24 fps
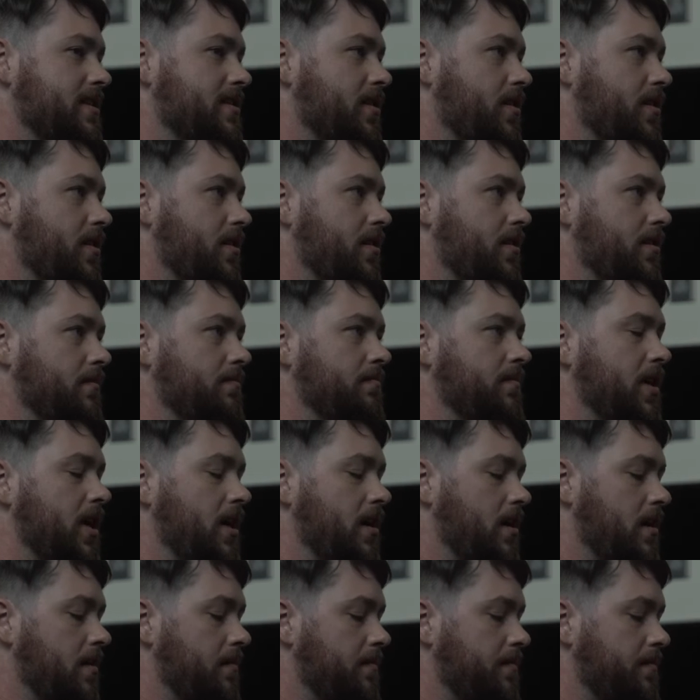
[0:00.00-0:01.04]
it's all
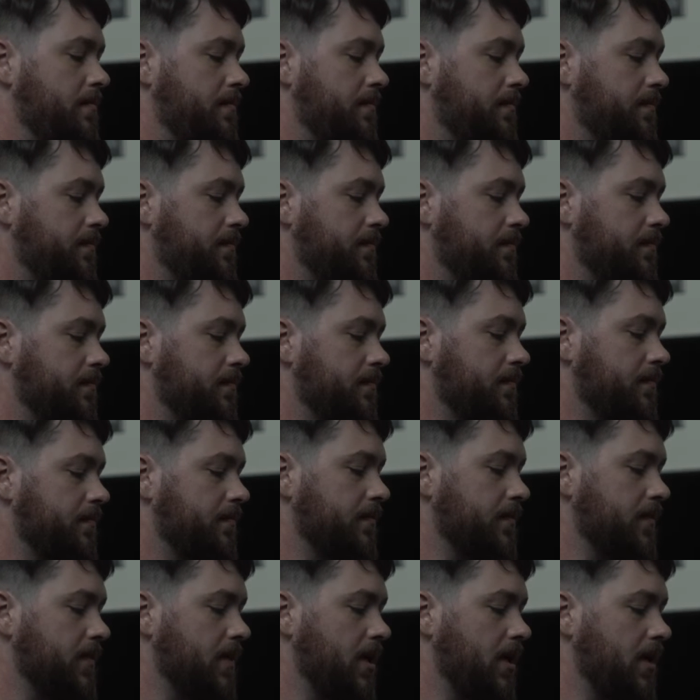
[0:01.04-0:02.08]
um,
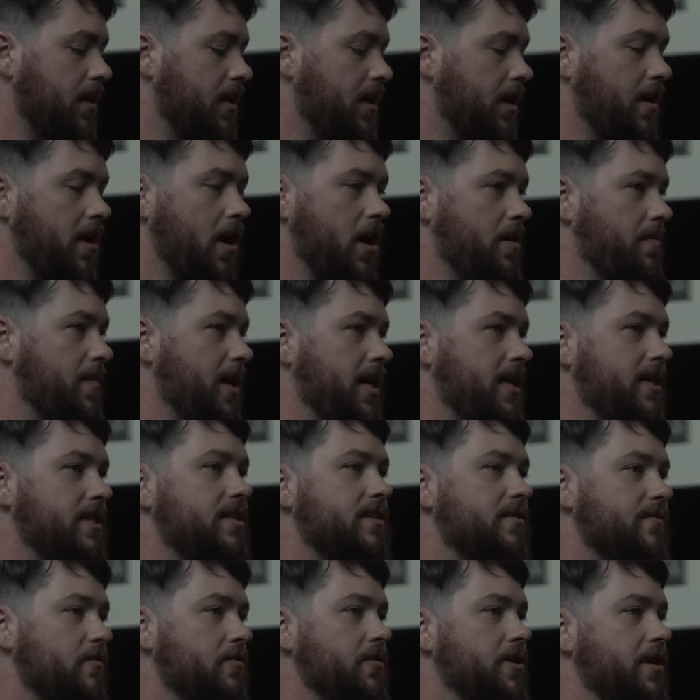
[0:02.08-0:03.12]

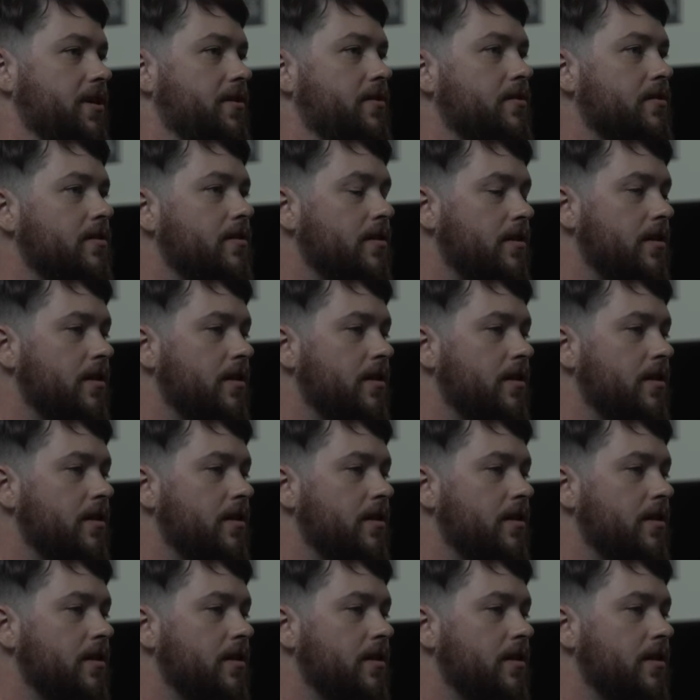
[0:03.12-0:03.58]
anonymized for you.